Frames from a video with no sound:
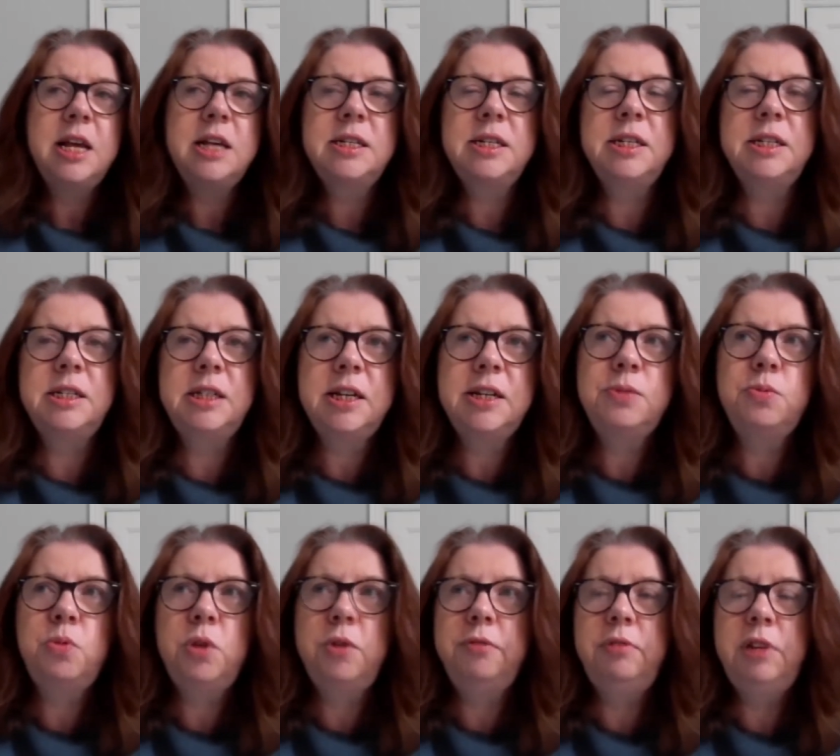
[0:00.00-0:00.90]
So it
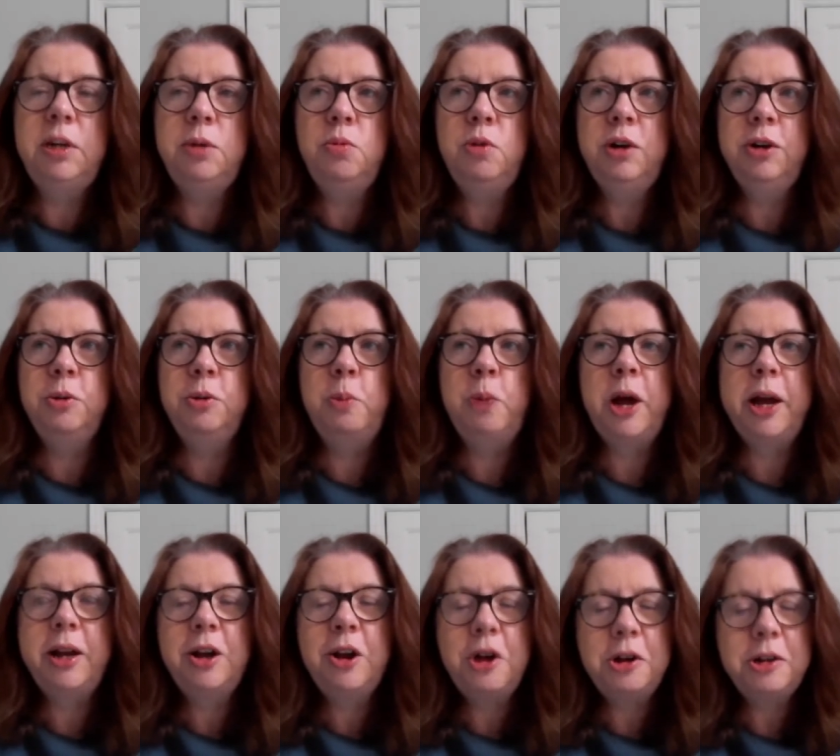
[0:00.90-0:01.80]
does work really well, but
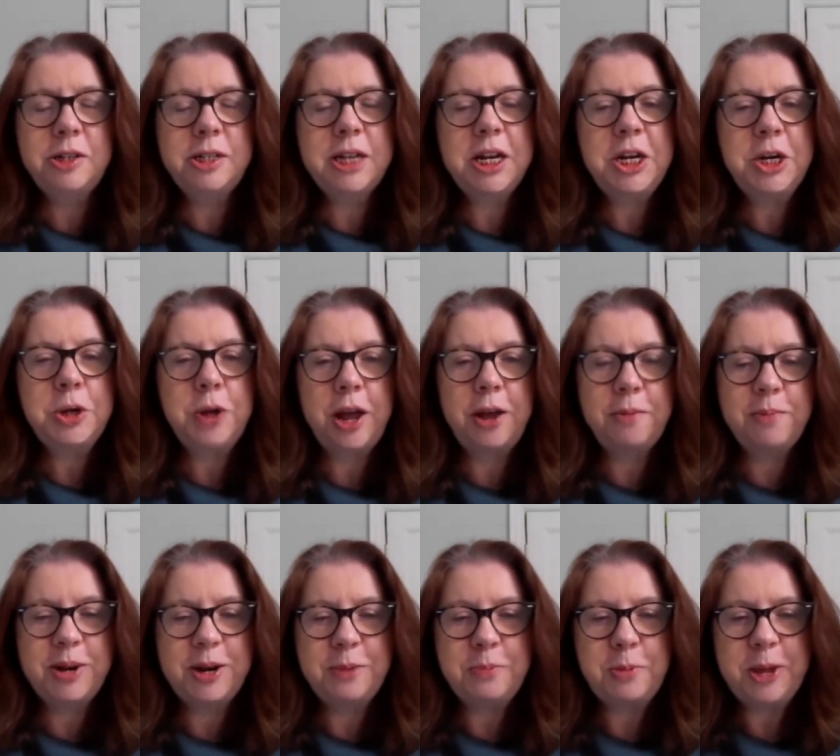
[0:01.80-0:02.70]
I can't tell you how
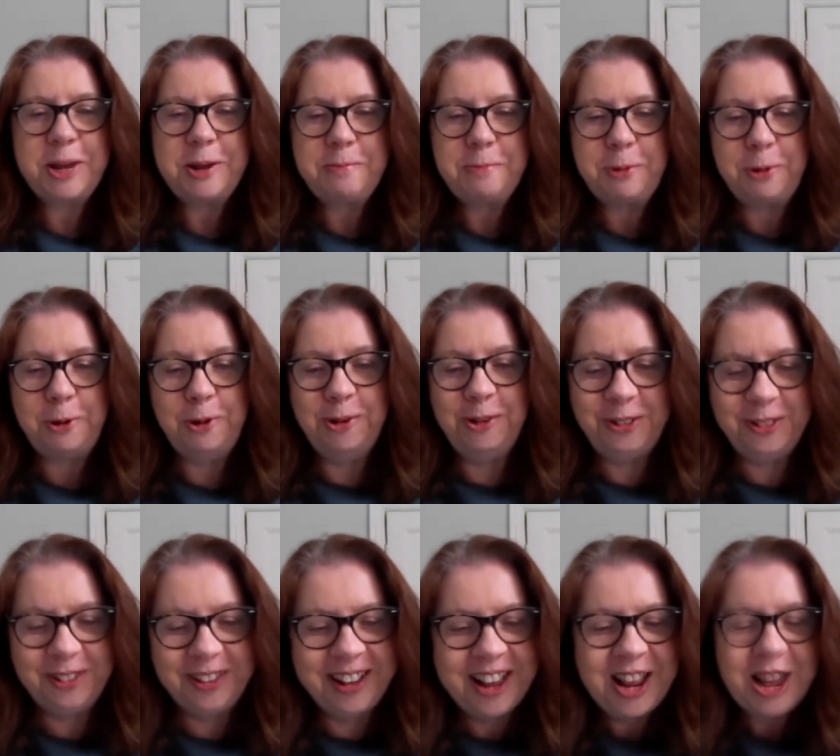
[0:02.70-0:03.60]
many
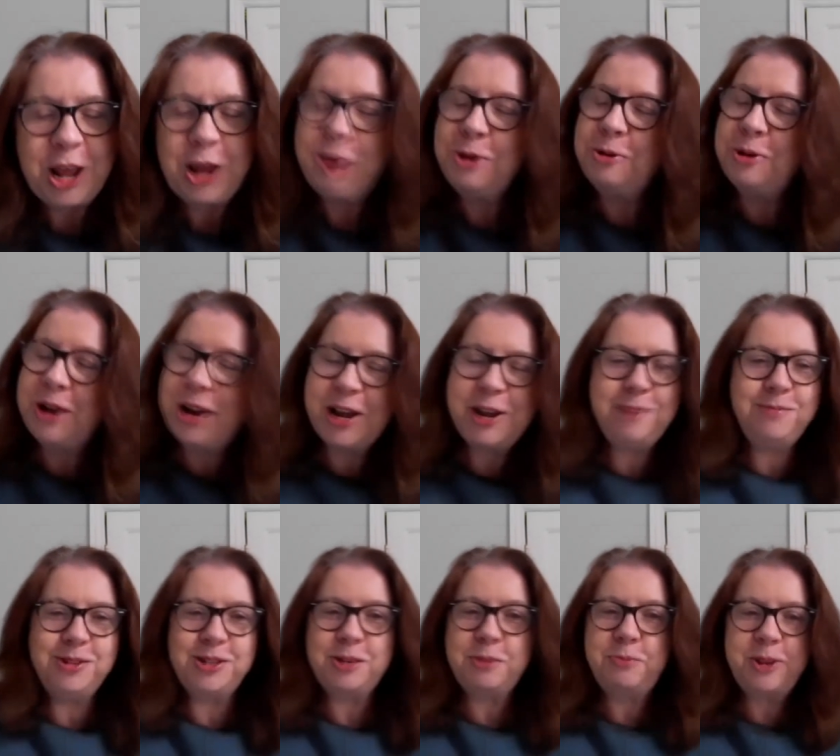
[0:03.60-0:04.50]
people who
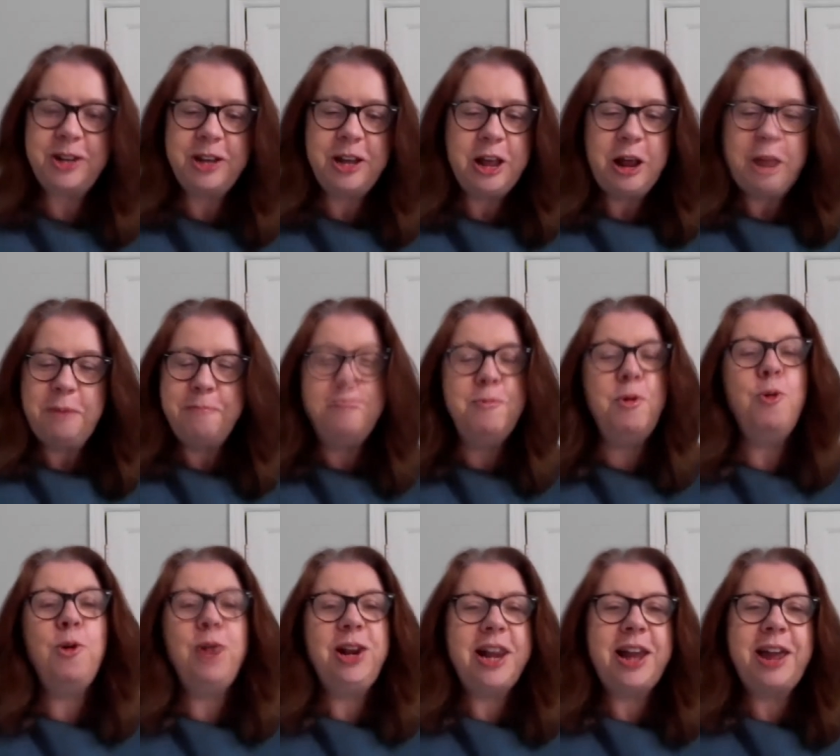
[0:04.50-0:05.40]
claim to be
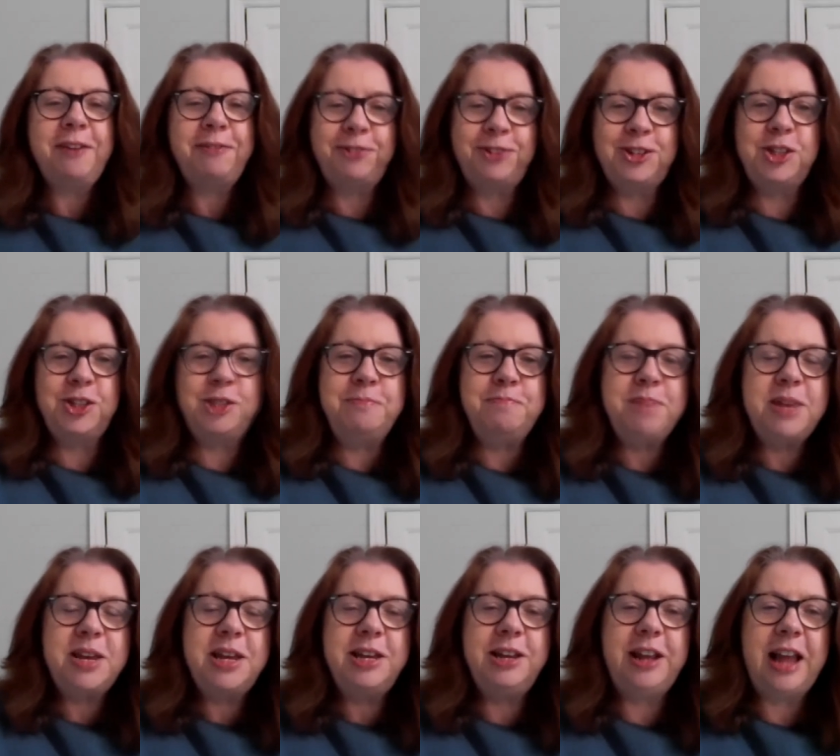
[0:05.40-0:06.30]
more left than
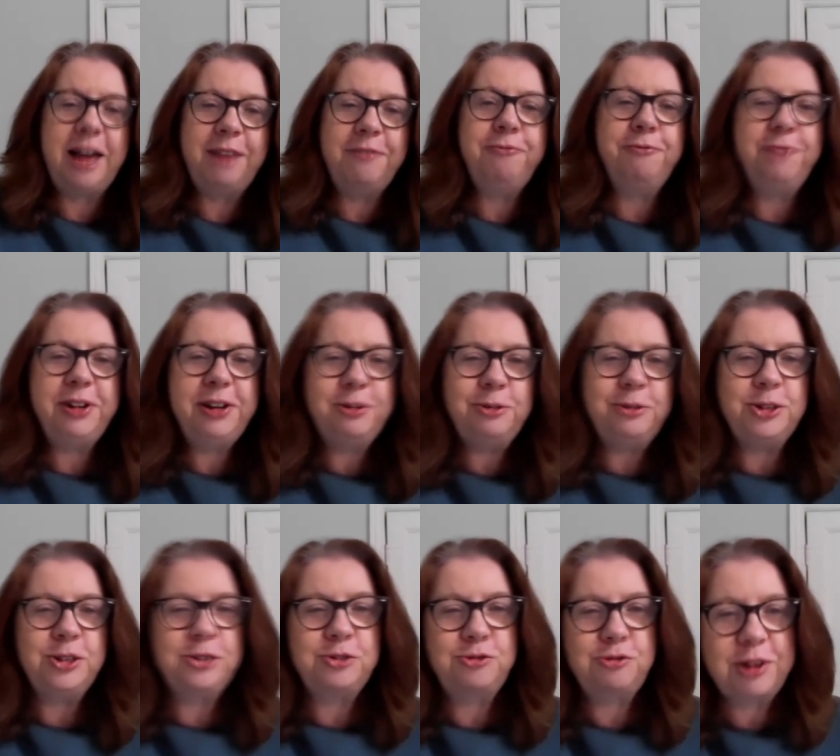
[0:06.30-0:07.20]
me have real
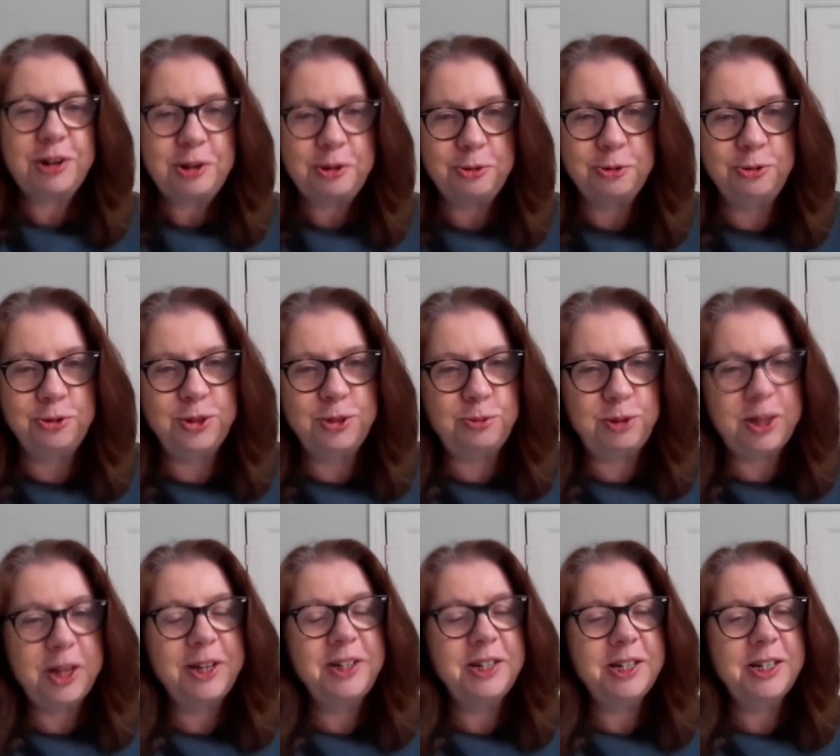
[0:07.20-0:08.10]
struggles
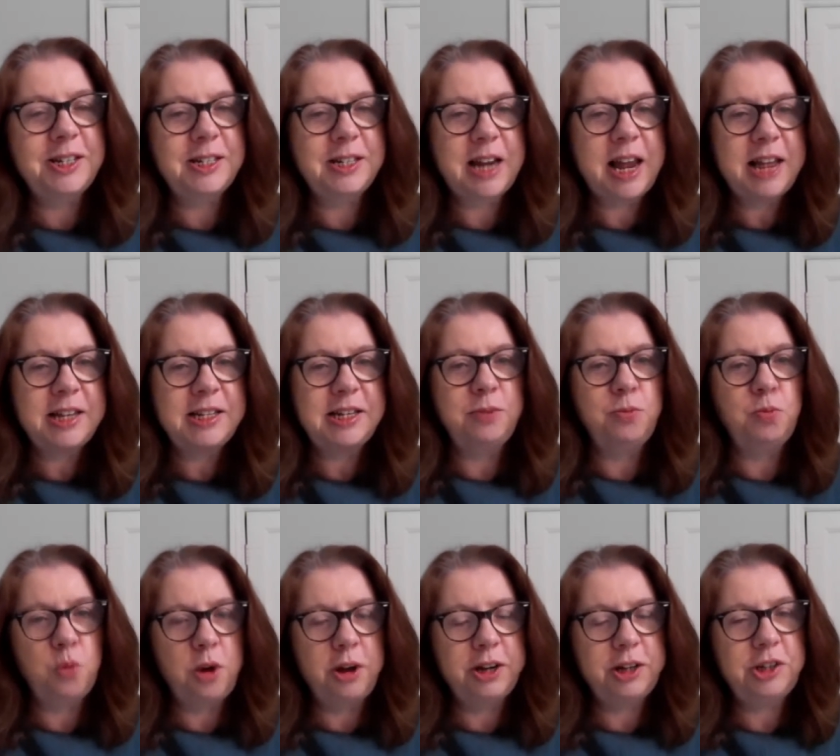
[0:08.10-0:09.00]
with understanding
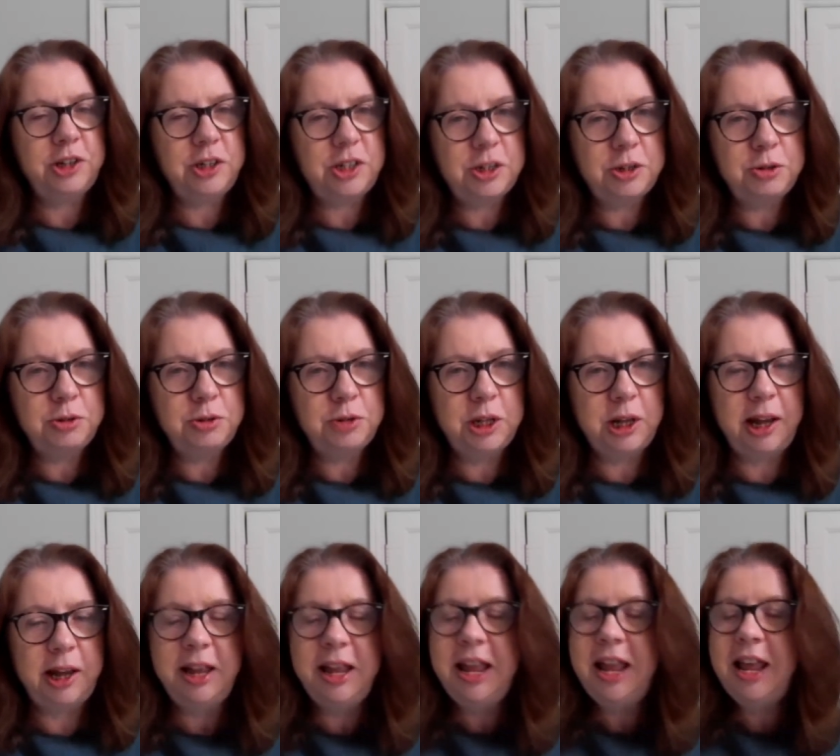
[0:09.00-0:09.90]
why I should do
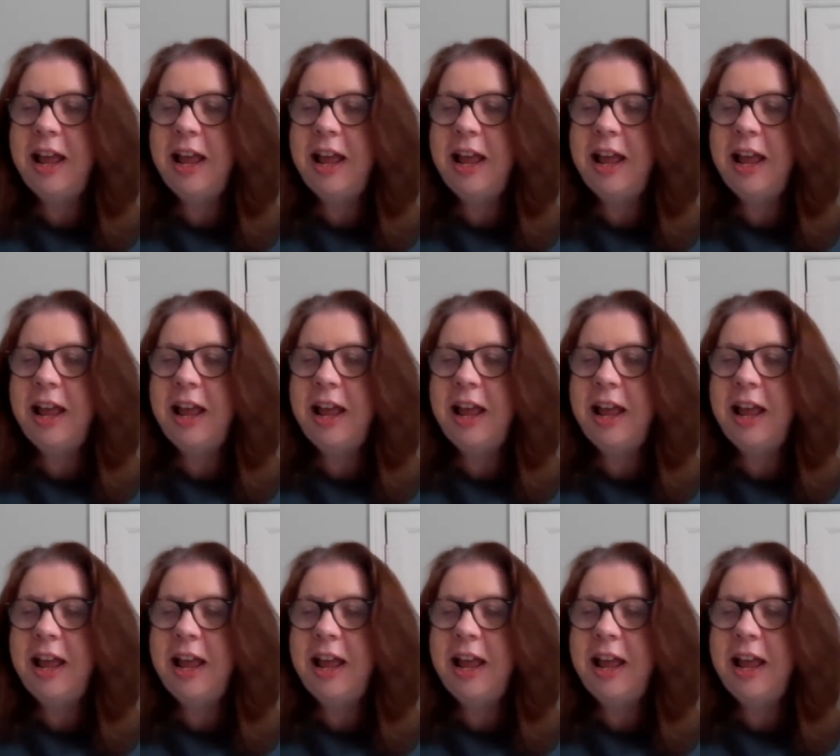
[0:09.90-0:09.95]
that.